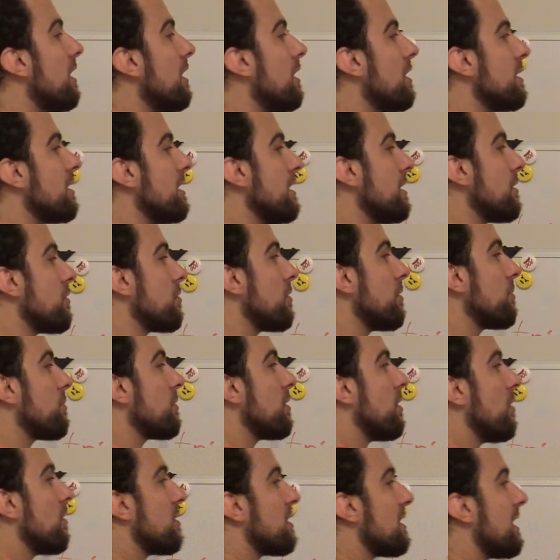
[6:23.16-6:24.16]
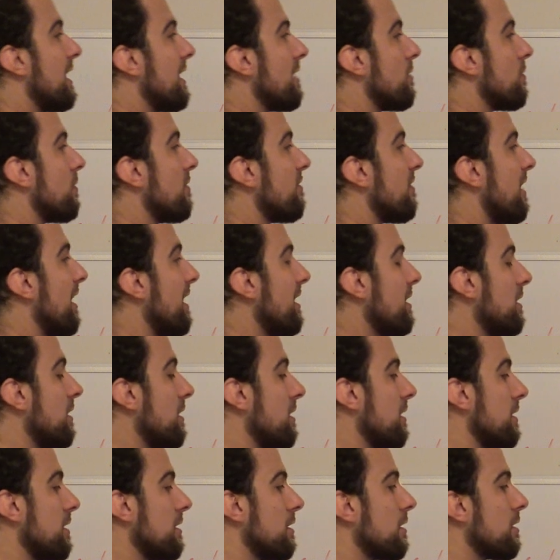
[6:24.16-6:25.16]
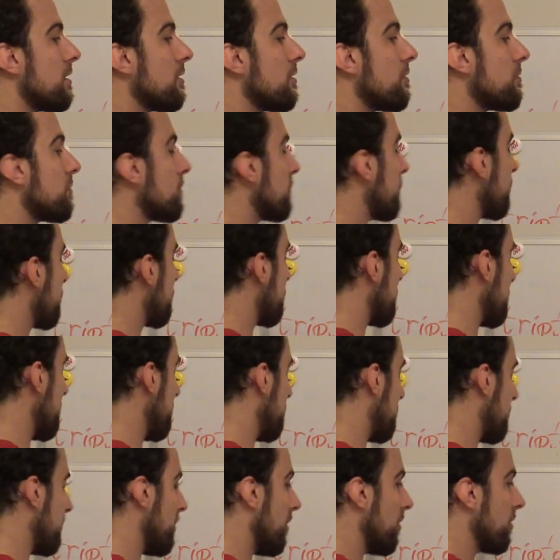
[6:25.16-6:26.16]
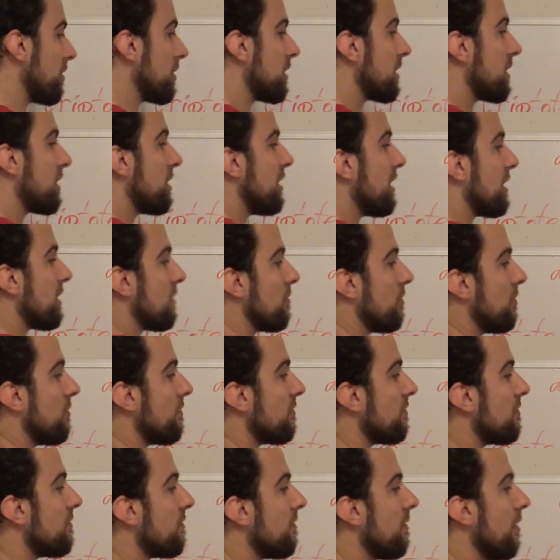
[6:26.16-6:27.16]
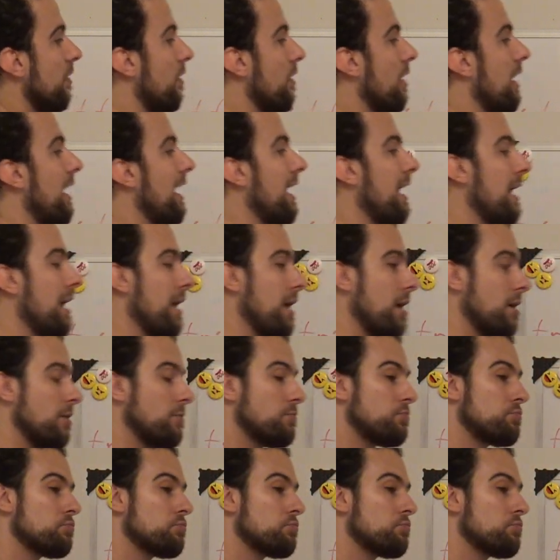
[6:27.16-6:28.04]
then trip-toads end with an, and dip-toads just with long a.